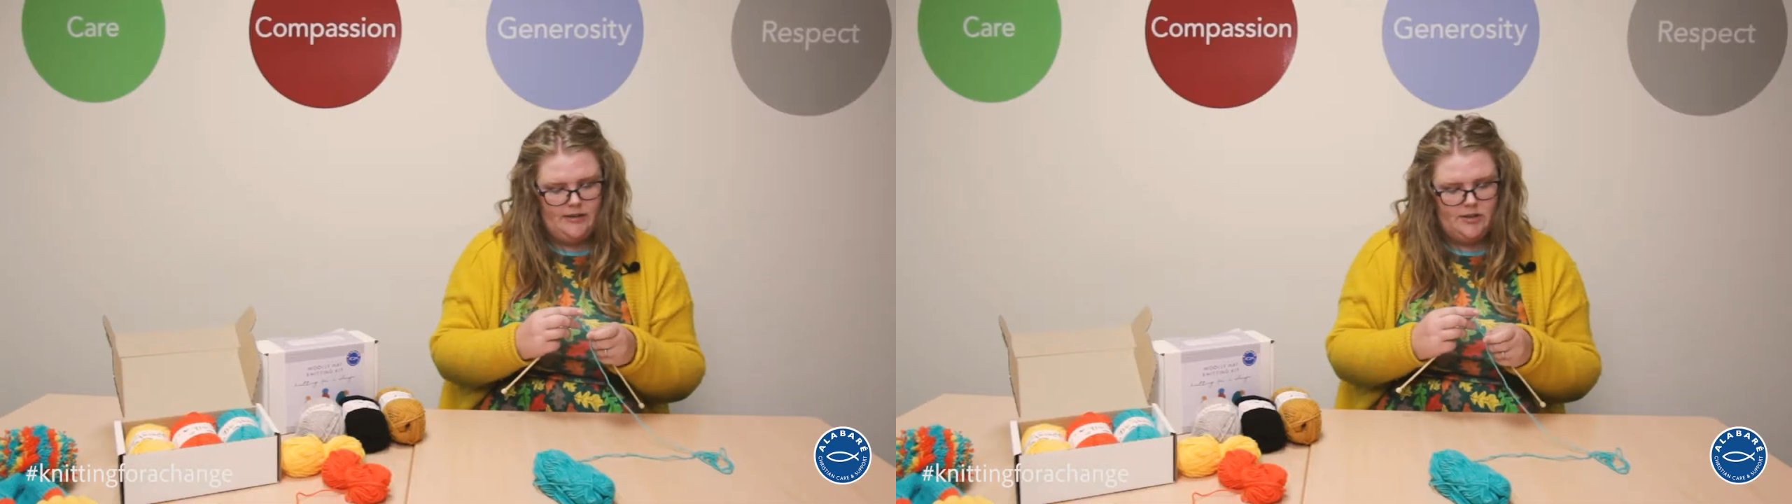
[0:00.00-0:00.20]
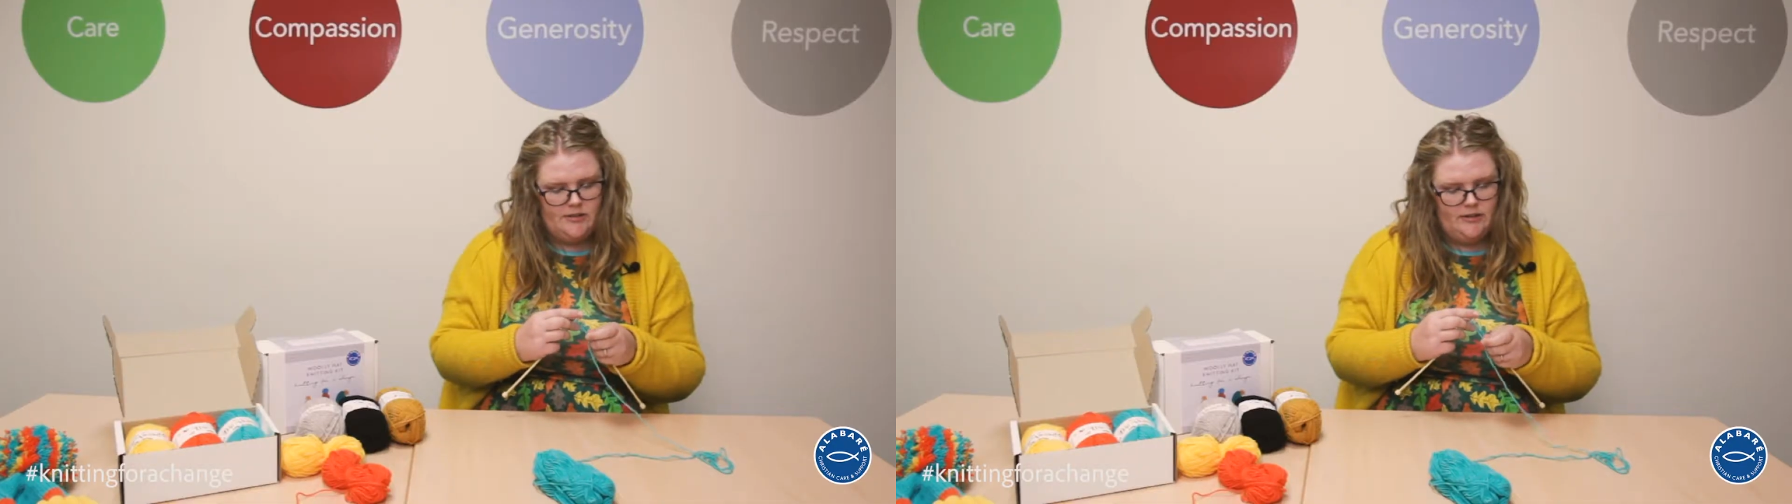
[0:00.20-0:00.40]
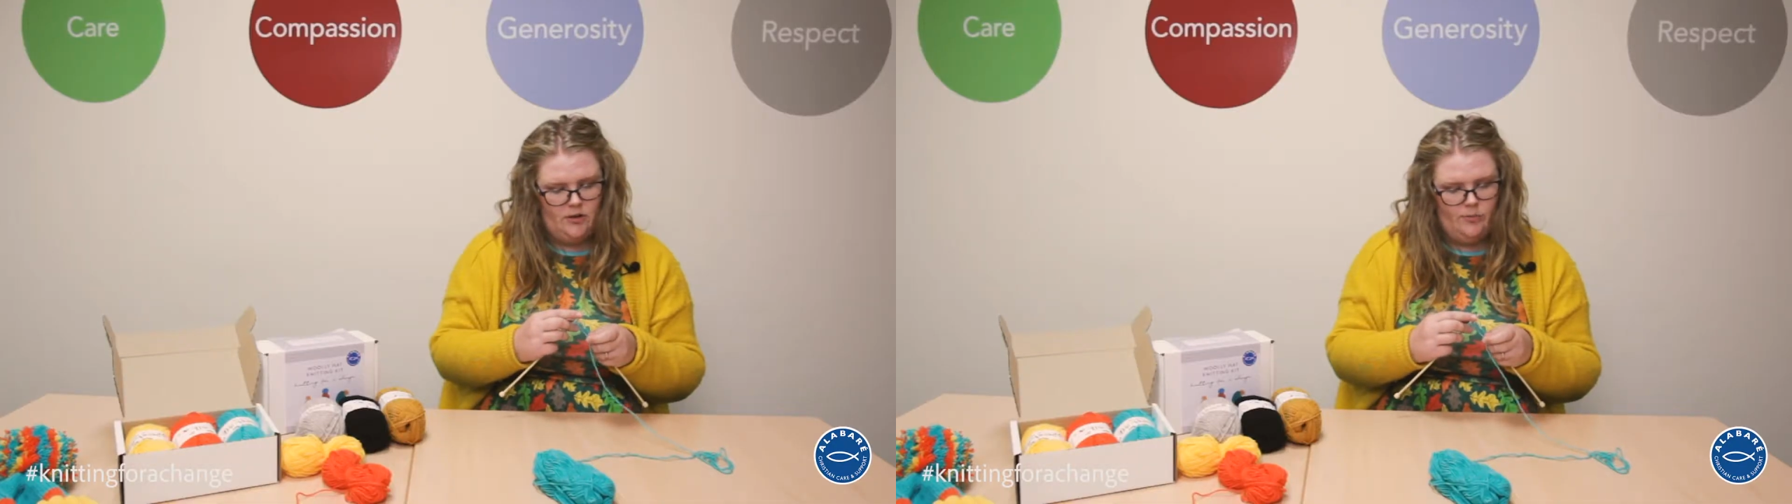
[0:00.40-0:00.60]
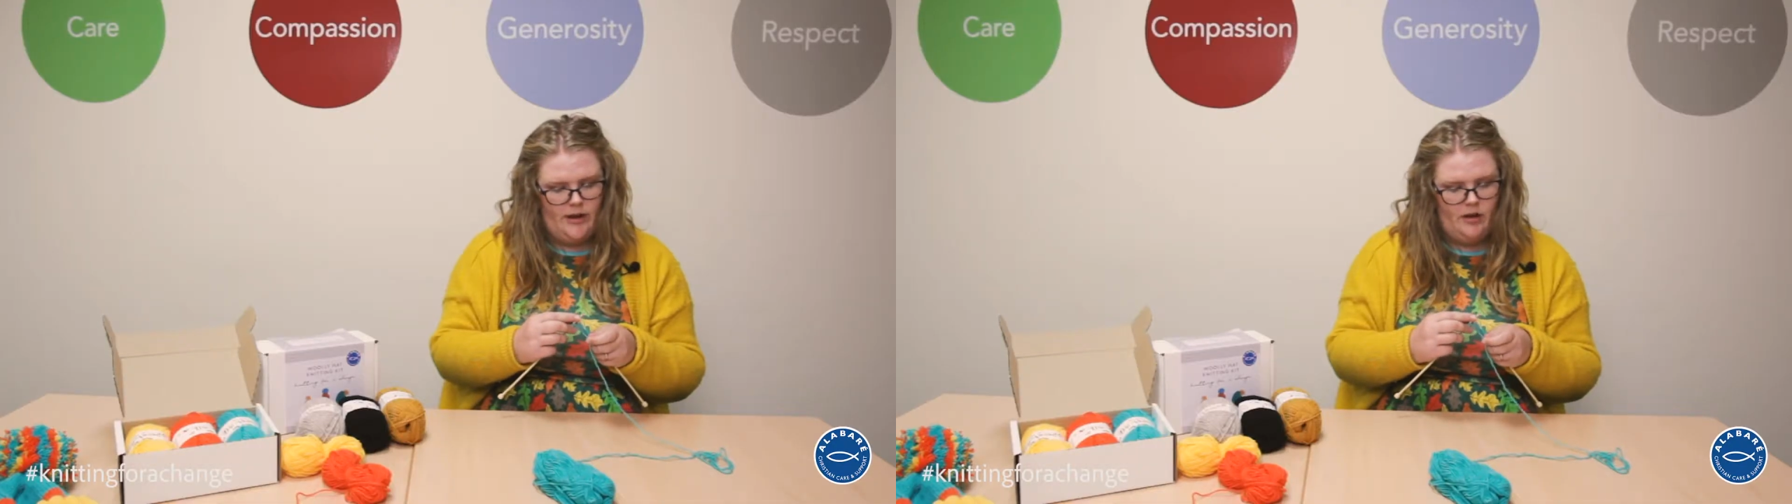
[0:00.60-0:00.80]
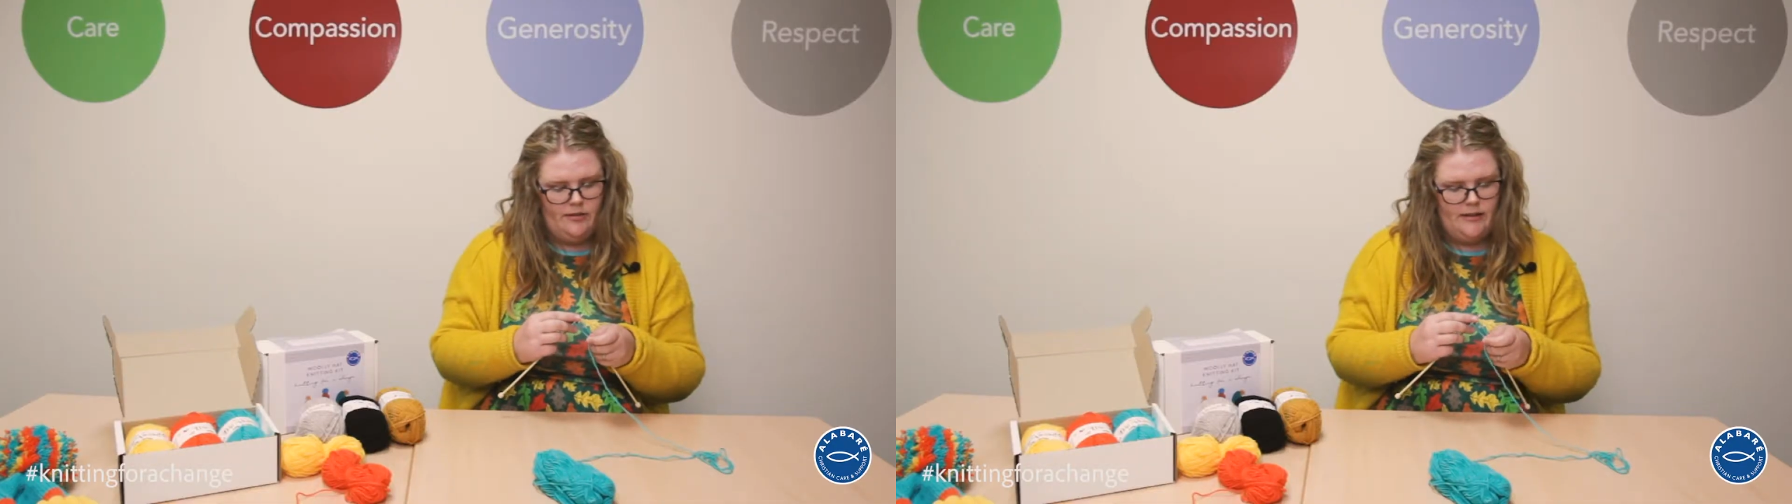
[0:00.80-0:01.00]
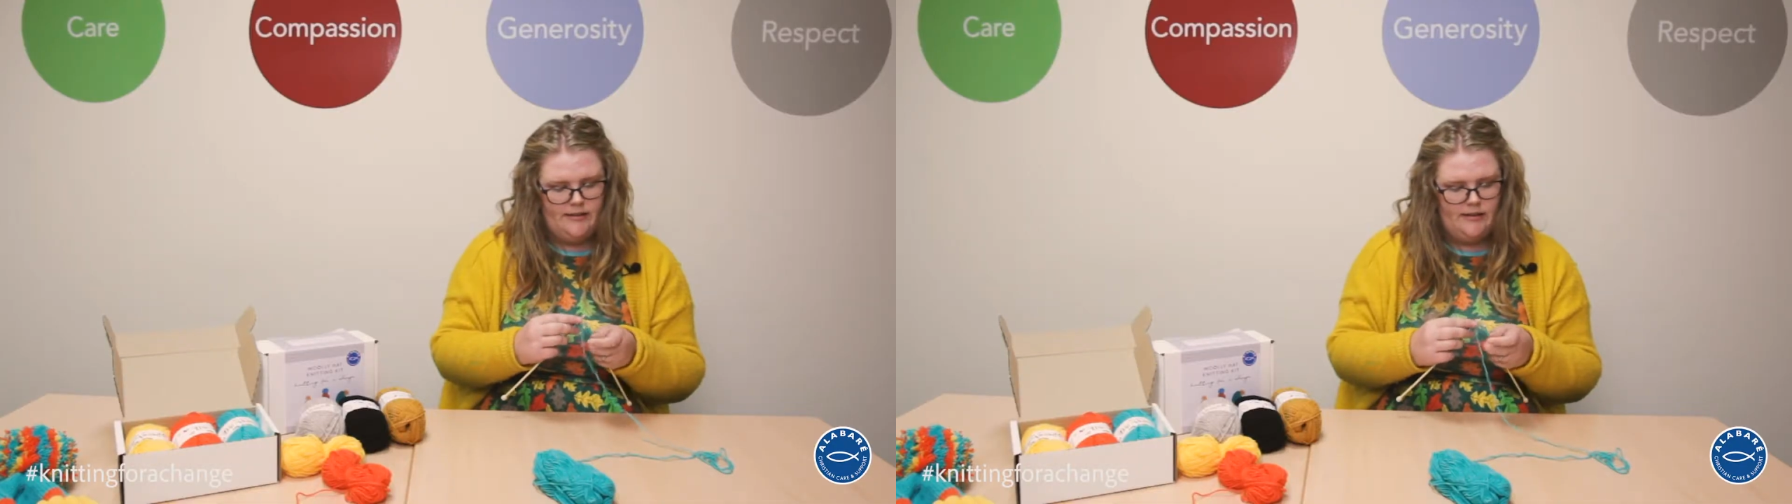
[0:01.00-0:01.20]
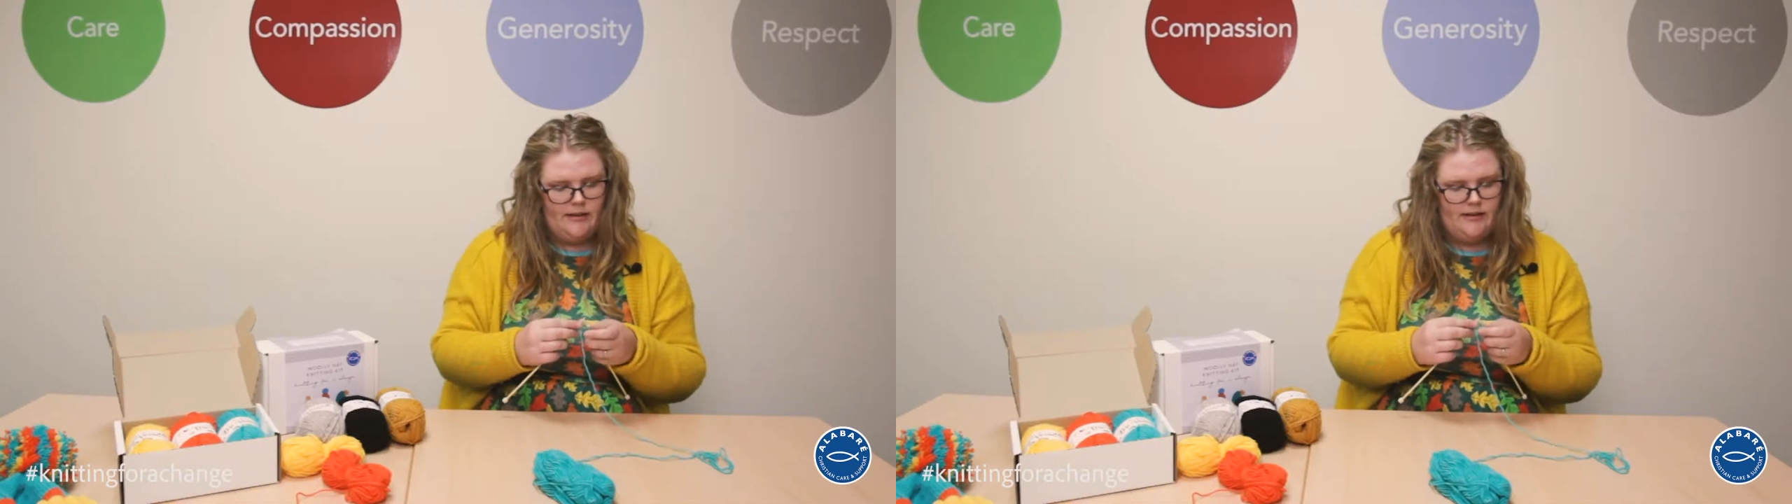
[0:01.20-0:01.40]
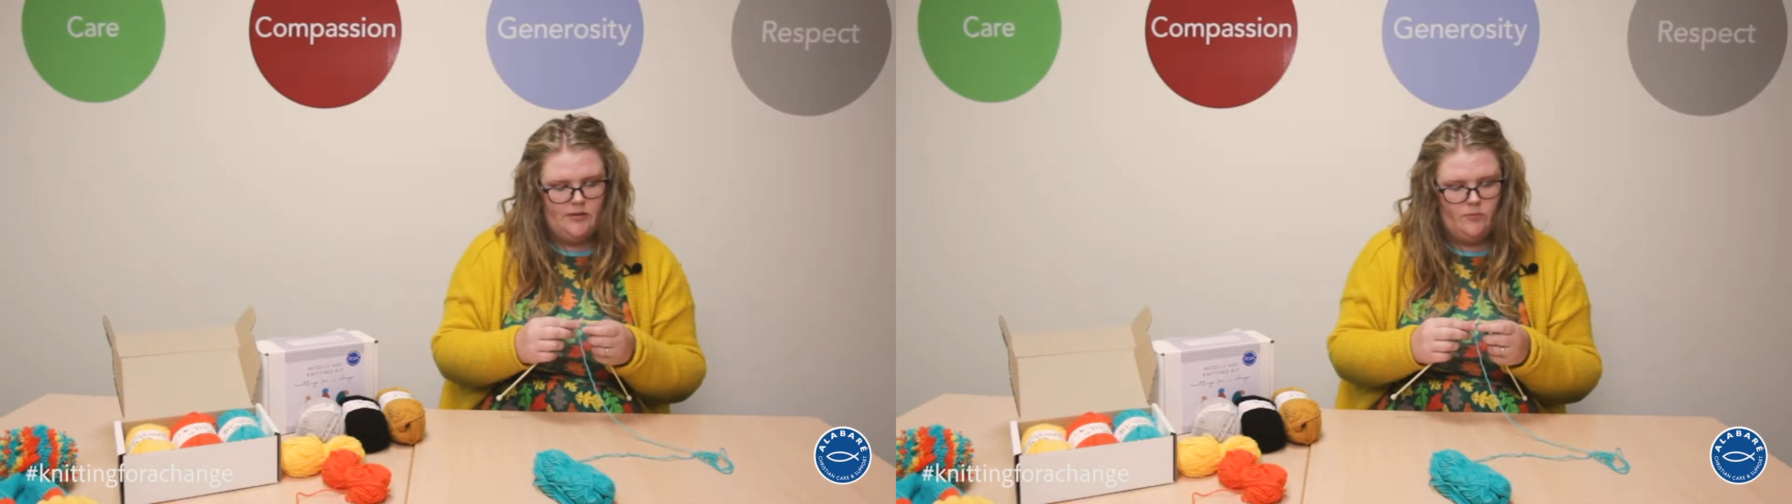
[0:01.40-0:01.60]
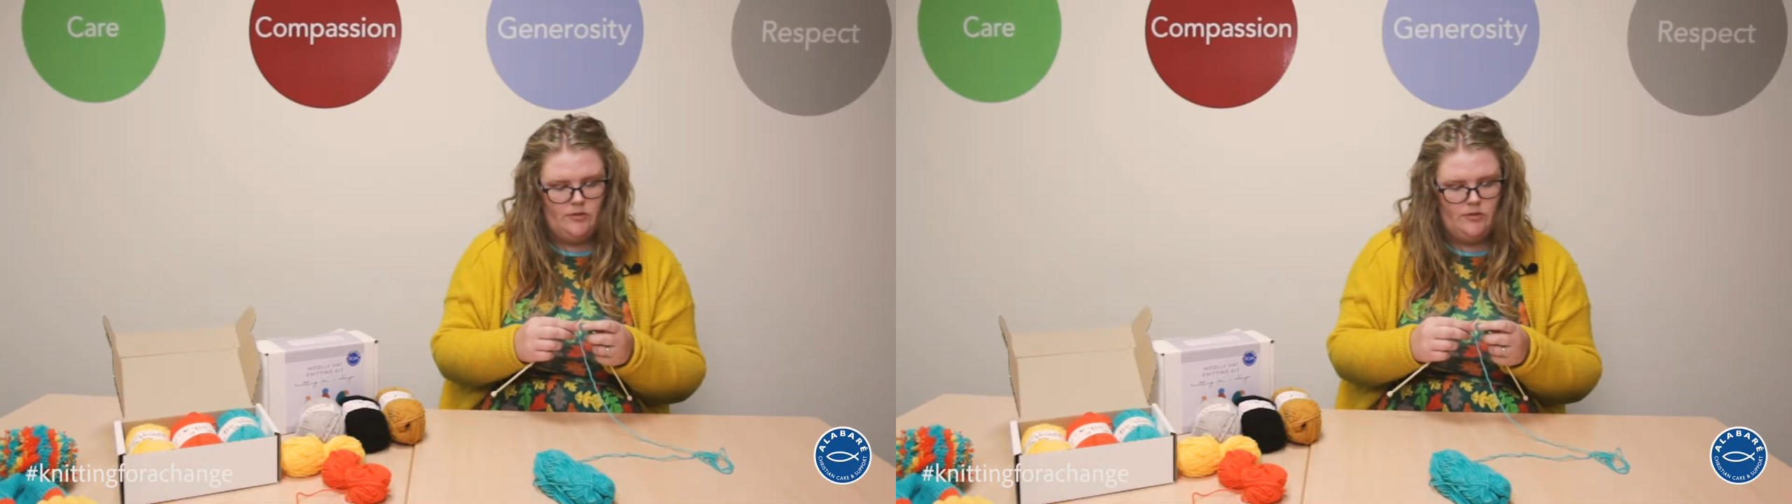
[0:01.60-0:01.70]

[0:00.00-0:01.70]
just a little bit on this side